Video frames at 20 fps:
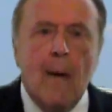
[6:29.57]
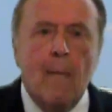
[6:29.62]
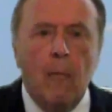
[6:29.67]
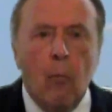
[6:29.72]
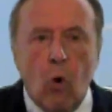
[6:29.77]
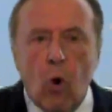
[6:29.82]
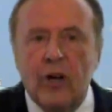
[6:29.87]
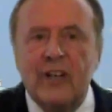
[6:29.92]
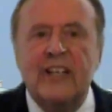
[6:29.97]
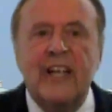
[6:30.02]

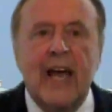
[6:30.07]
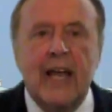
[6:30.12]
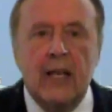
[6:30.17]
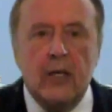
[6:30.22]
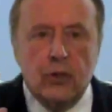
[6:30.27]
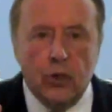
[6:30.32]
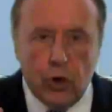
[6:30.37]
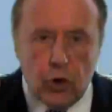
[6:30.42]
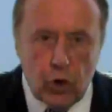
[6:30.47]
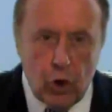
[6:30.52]
more debt
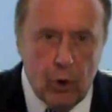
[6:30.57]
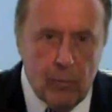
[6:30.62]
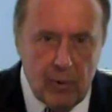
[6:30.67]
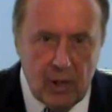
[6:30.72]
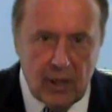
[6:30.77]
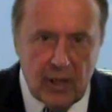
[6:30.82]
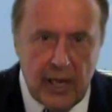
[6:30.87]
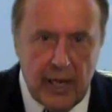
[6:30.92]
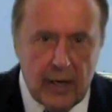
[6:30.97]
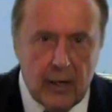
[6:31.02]
is
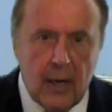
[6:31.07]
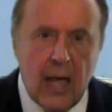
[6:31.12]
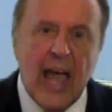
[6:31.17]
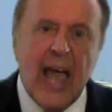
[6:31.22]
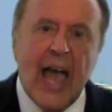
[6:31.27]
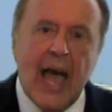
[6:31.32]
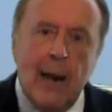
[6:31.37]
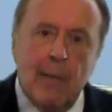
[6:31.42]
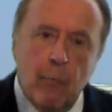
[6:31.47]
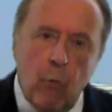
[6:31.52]
accumulated,
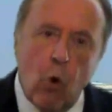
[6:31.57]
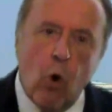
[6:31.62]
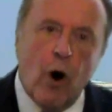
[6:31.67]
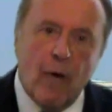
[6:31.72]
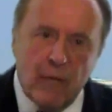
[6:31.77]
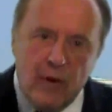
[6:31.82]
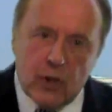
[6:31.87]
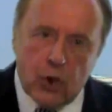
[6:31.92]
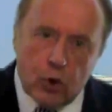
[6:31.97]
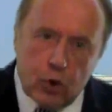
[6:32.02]
and more
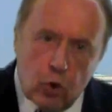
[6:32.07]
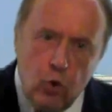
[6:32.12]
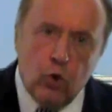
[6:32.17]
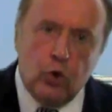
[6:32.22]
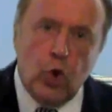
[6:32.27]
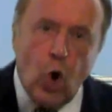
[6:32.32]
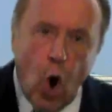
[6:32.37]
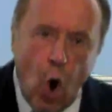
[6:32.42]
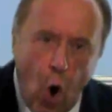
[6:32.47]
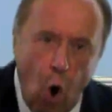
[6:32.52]
of us
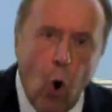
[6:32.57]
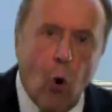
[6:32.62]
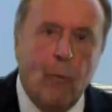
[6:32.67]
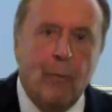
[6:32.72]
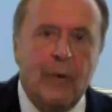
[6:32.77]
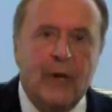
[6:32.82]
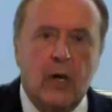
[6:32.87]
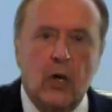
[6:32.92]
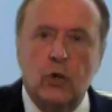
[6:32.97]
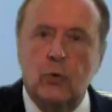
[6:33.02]
lose hope
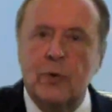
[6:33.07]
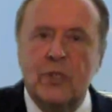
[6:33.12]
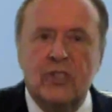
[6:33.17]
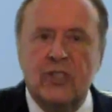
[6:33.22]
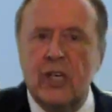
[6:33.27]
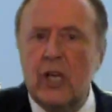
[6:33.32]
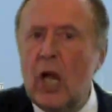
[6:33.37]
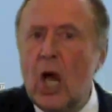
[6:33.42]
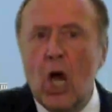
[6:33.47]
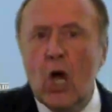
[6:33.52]
because we
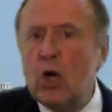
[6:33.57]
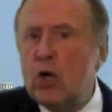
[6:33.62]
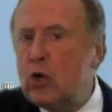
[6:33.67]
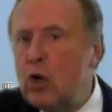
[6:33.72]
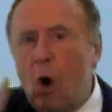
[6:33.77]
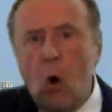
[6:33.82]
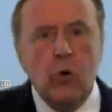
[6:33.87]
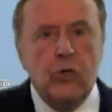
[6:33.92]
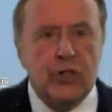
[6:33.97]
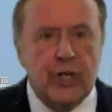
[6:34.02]
see
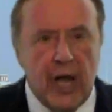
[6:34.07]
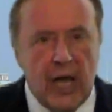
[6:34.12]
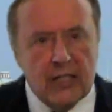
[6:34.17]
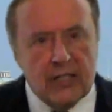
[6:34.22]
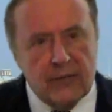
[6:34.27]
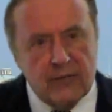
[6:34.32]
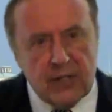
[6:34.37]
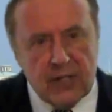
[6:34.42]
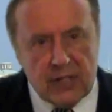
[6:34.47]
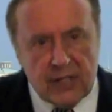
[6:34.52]
no
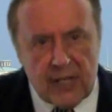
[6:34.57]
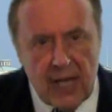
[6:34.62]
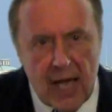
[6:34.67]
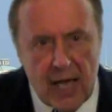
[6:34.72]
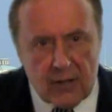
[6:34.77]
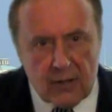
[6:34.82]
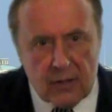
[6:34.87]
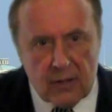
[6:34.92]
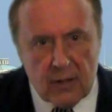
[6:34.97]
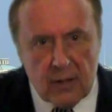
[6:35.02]
chance of
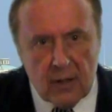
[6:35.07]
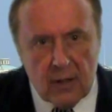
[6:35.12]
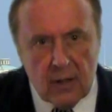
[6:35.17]
success.